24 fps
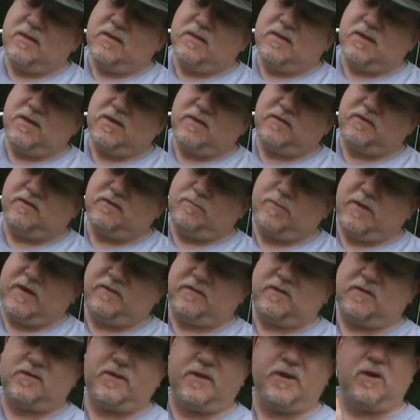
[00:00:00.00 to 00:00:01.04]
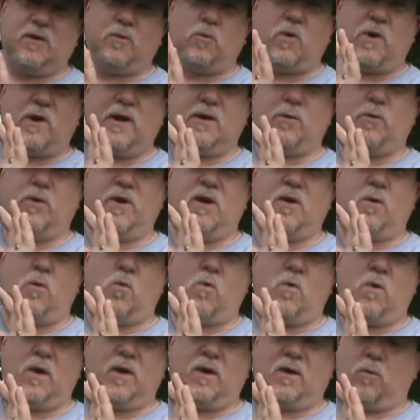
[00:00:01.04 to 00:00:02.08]
Then this is basically where your
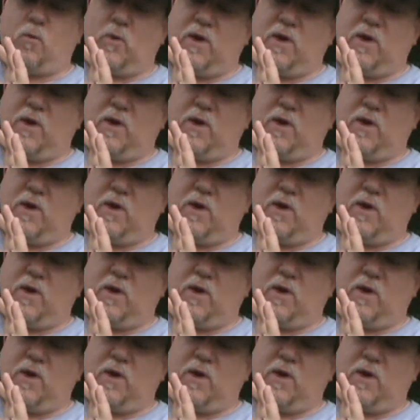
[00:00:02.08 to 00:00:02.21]
water